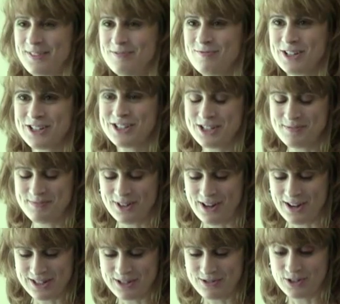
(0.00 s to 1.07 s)
which she
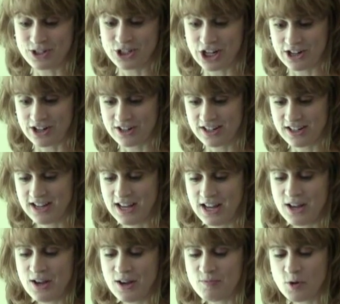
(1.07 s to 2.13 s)
belonged to or chaired.
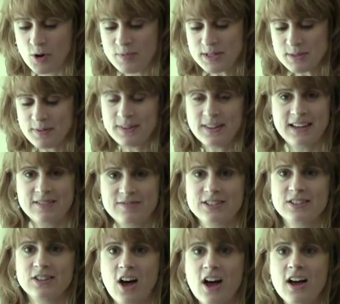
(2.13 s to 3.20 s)
Mormons
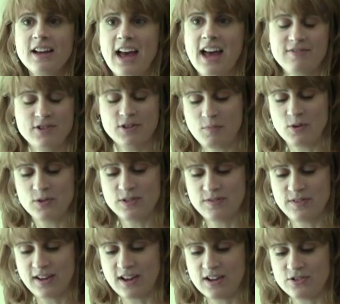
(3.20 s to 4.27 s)
believed, long after most of
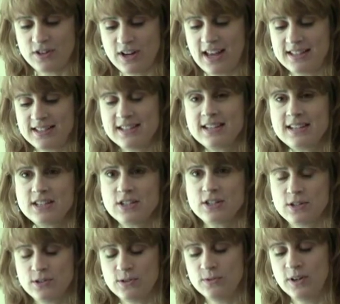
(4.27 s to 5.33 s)
the country had ceased
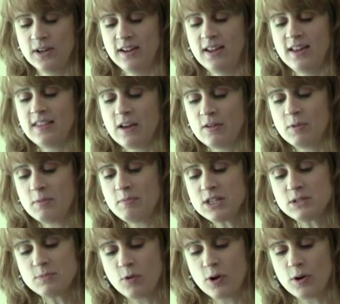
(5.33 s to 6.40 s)
to, that
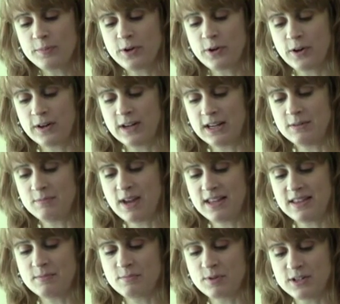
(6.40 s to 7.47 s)
women's moral purity
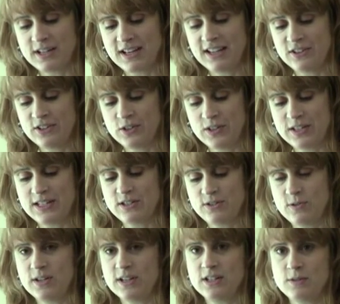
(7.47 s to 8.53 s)
made them particularly
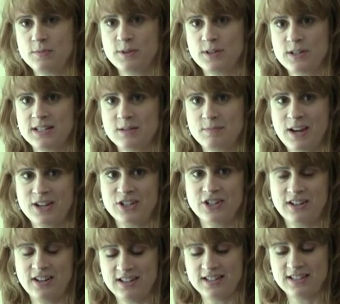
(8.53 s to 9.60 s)
suited to
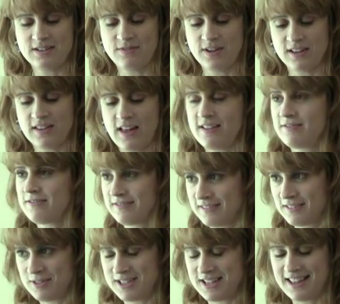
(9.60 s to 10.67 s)
participation in civic life.
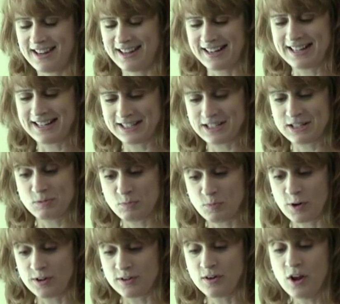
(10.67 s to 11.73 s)
Let me say that again, because it's
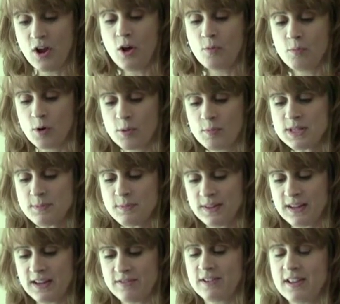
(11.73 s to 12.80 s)
important. Mormons
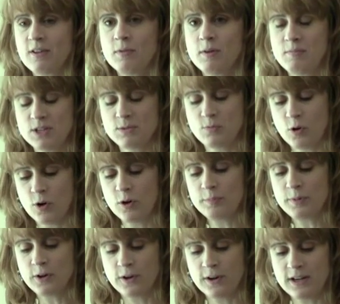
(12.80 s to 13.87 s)
believed that women's moral
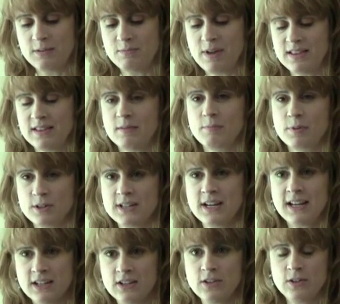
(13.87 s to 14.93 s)
purity made them
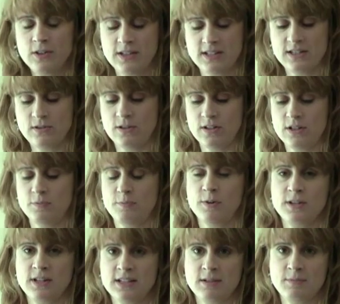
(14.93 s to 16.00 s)
particularly suited to
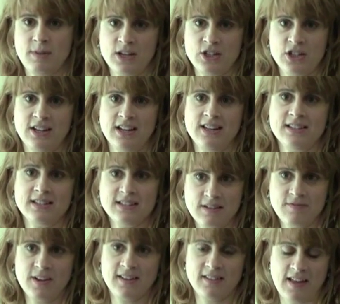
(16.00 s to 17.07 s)
participation in
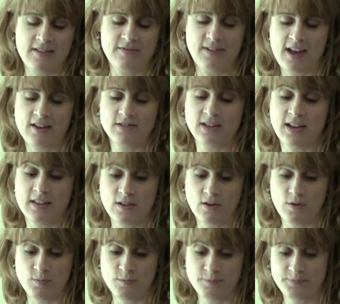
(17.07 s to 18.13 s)
civic life outside the
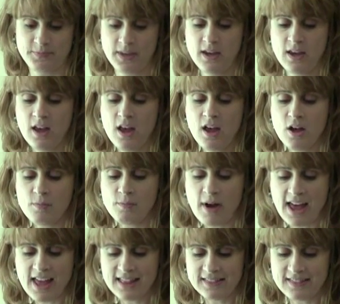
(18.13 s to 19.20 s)
home.
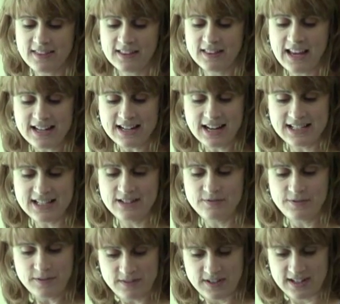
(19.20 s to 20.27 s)
By the late
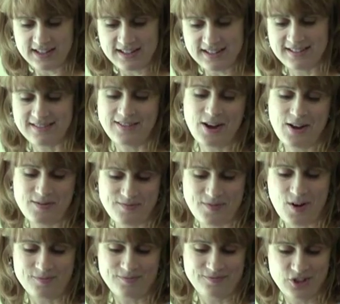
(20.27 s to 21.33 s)
1950s,
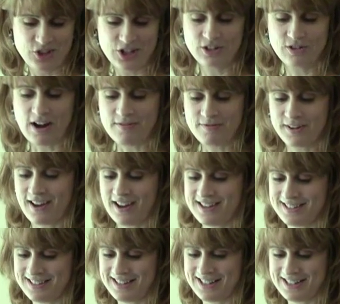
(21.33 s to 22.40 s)
geographic
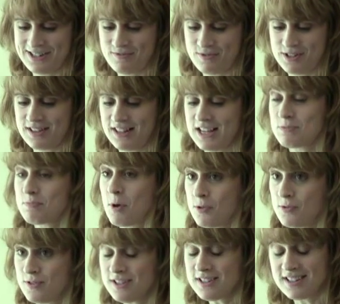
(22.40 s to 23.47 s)
isolation was less
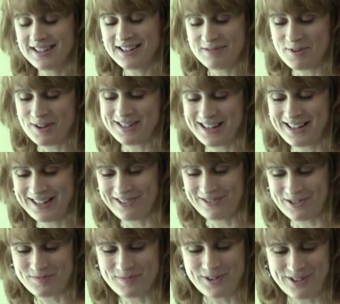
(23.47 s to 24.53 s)
potent in maintaining
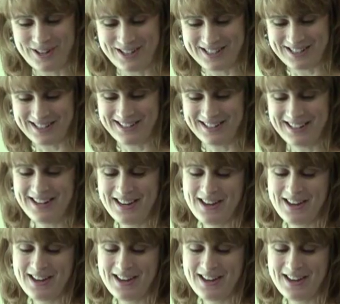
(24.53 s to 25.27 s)
group cohesion,